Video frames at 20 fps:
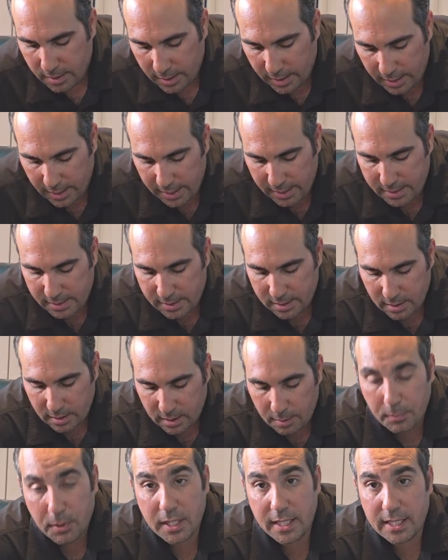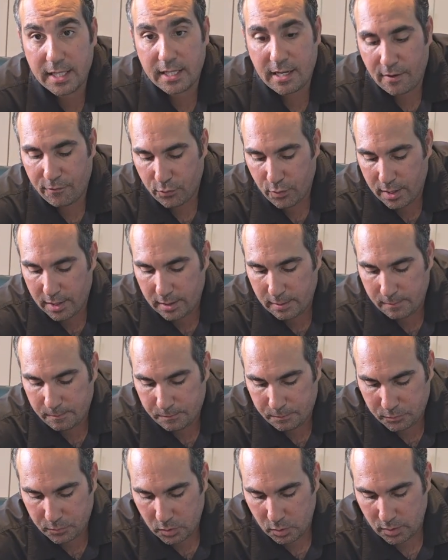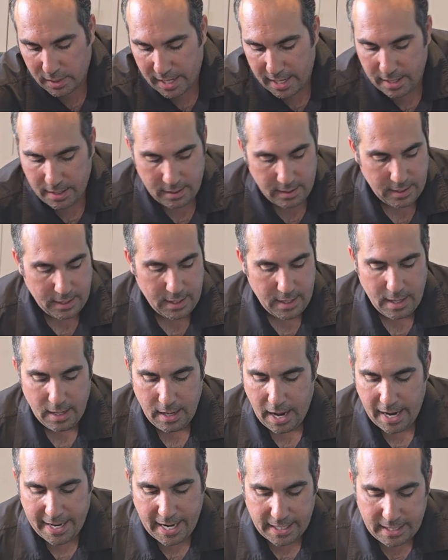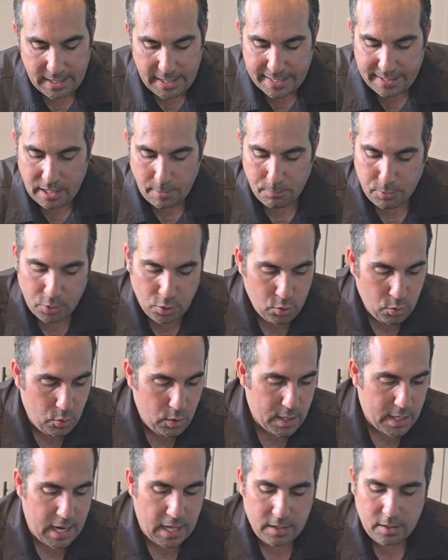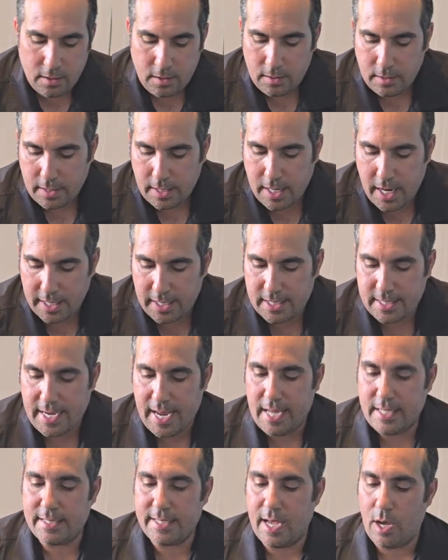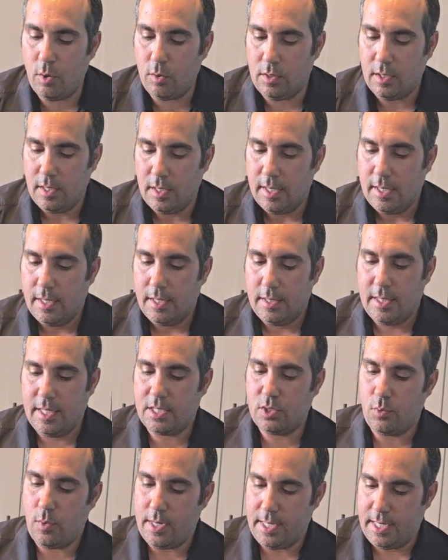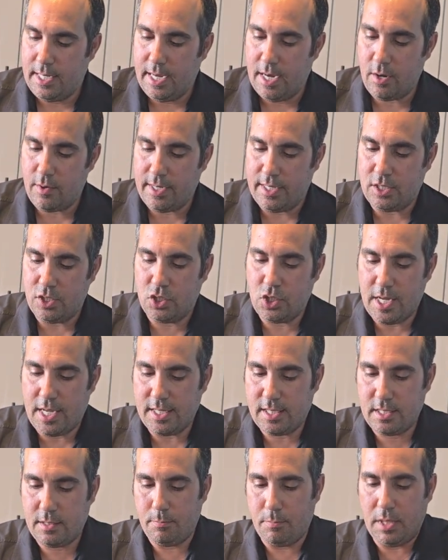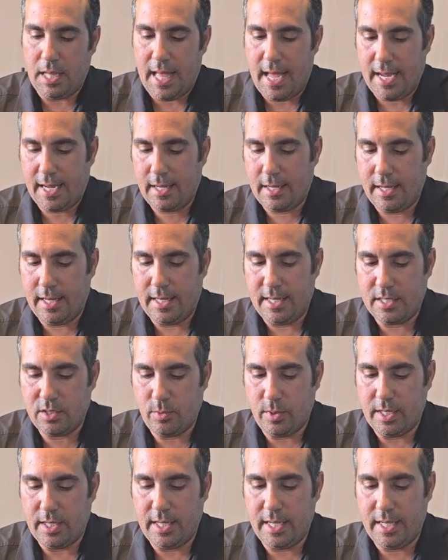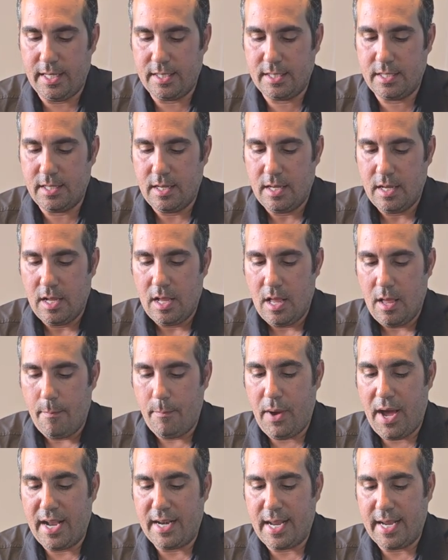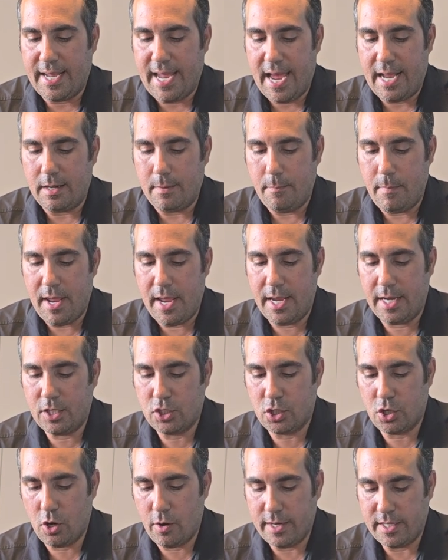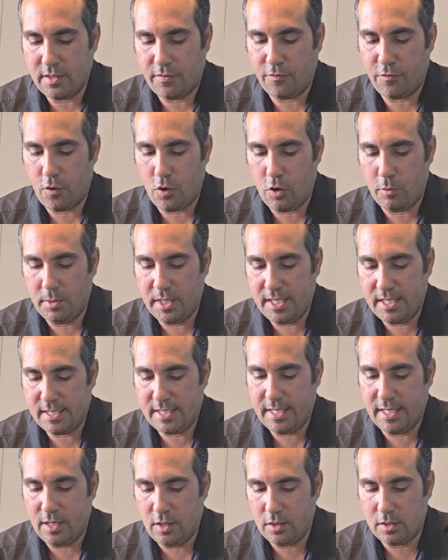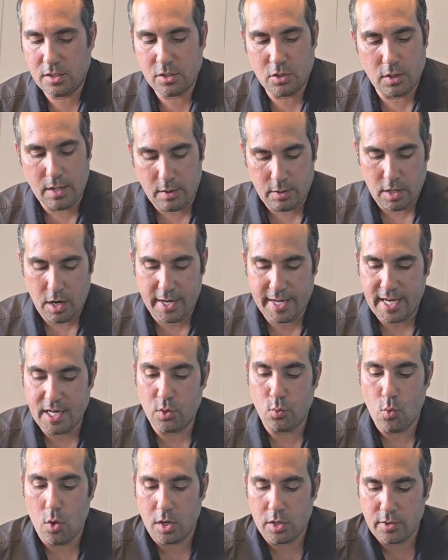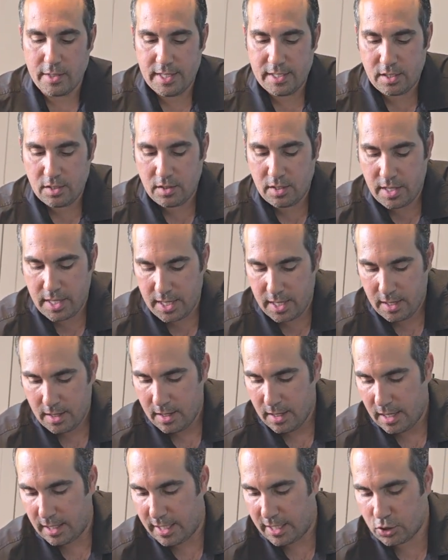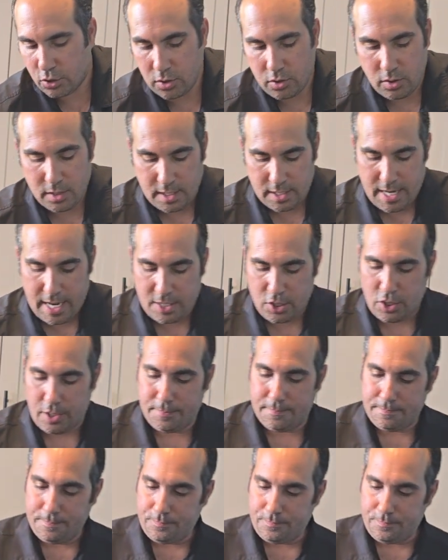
is completely different. Okay, I kind of like the blue color. It kind of stands out. This one here is just black. It is what it is. But again, make sure it's firmly sealed so that we're not getting water into the electrical connection.